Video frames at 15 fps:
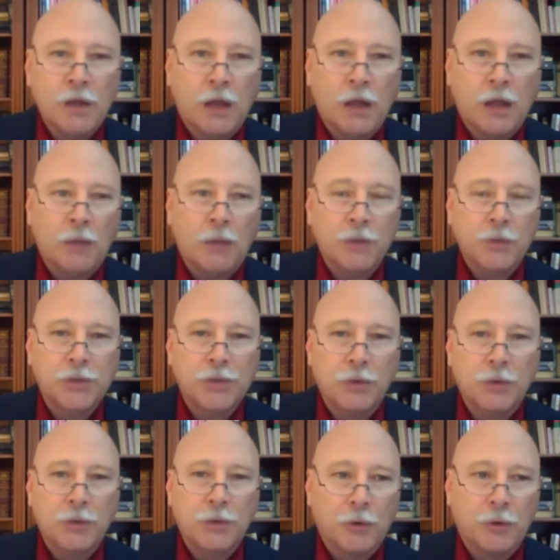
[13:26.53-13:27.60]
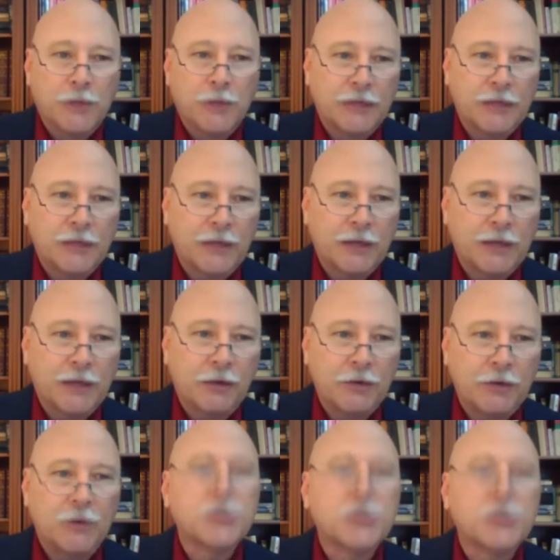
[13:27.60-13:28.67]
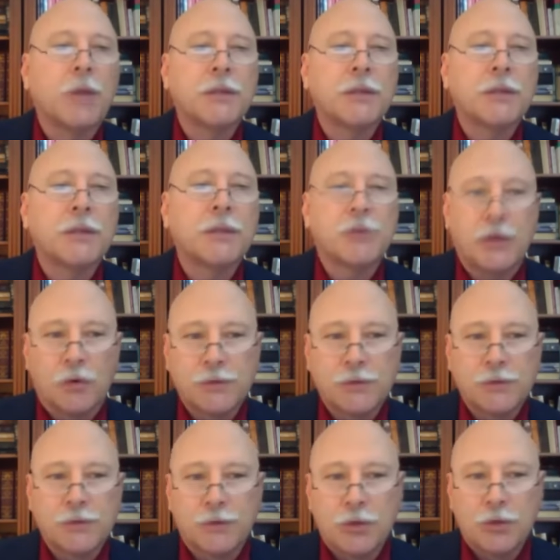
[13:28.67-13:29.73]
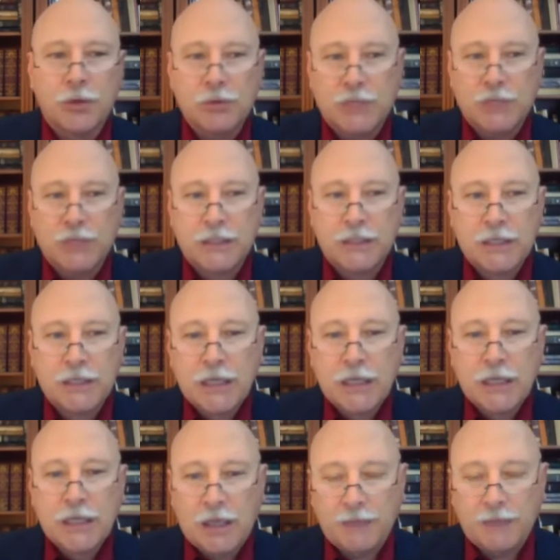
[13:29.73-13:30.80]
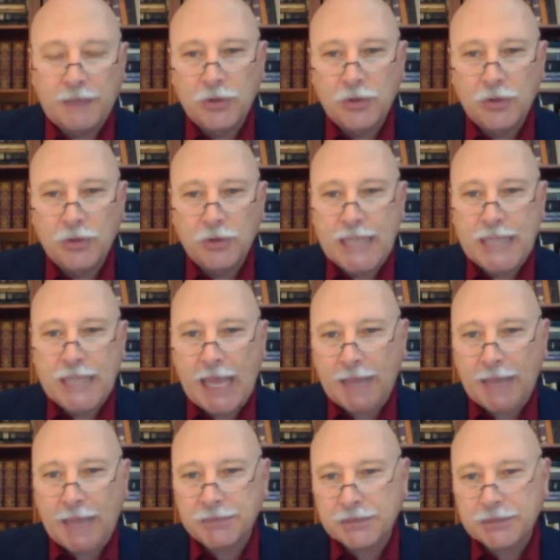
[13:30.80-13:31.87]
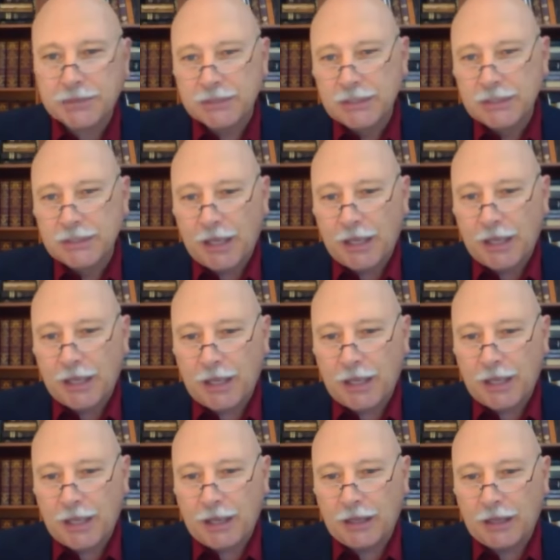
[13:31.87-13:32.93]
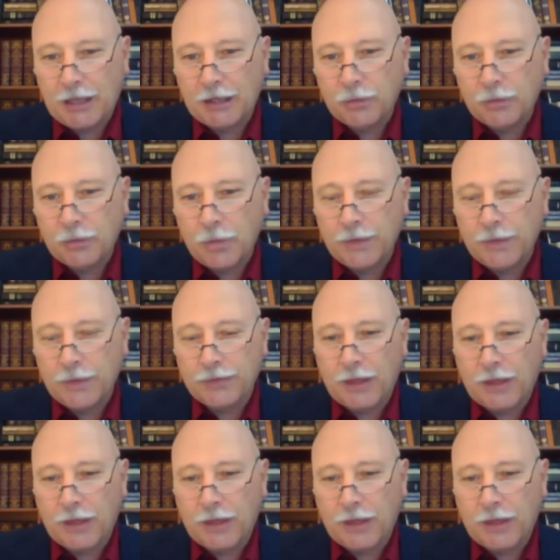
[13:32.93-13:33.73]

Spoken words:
I want to show you one more thing as I get over here to share my screen. Of course, if you're using apps with